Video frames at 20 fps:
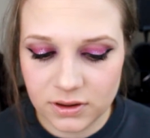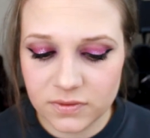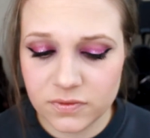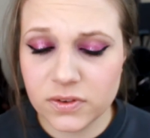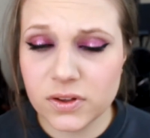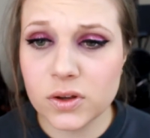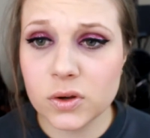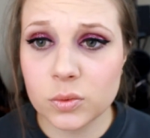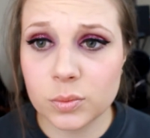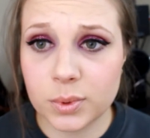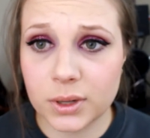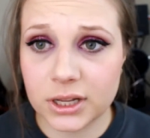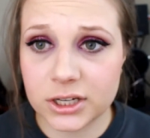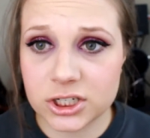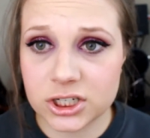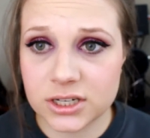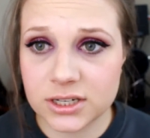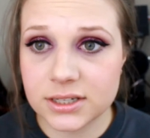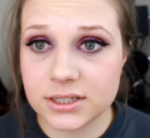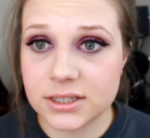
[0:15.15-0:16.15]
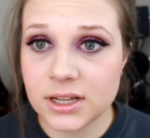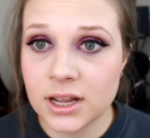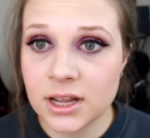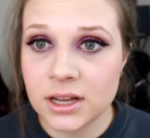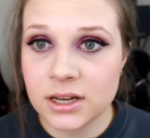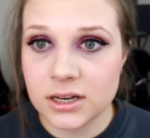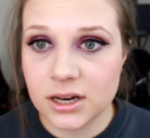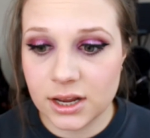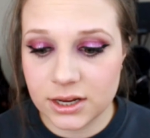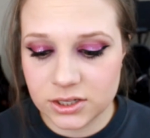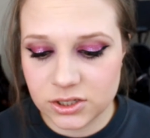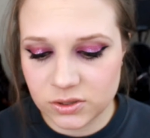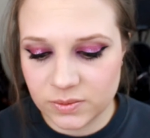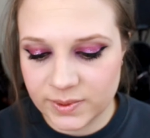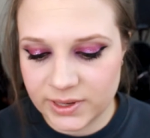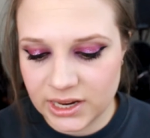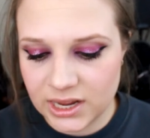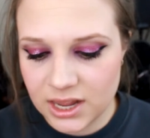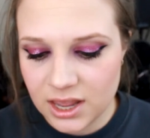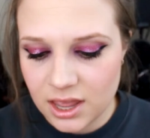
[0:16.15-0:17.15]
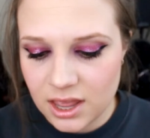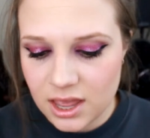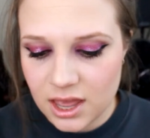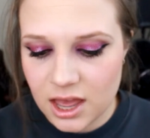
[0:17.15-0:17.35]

few blushes, not too many.